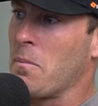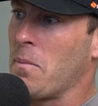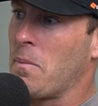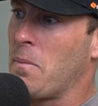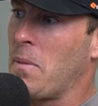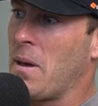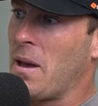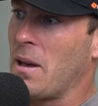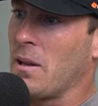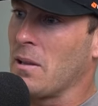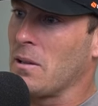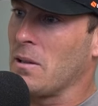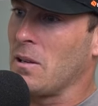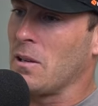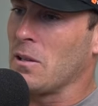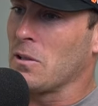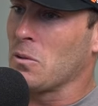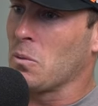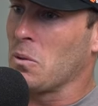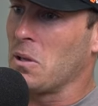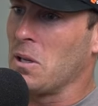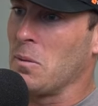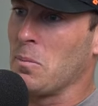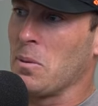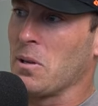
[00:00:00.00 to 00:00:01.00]
about,
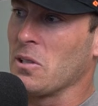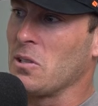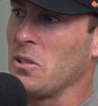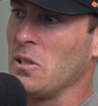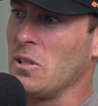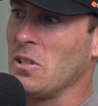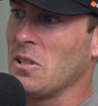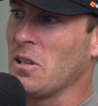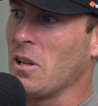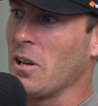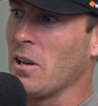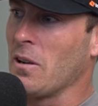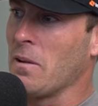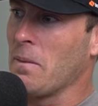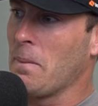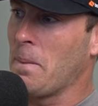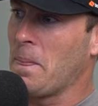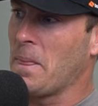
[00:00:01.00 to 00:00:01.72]
20 plus years ago,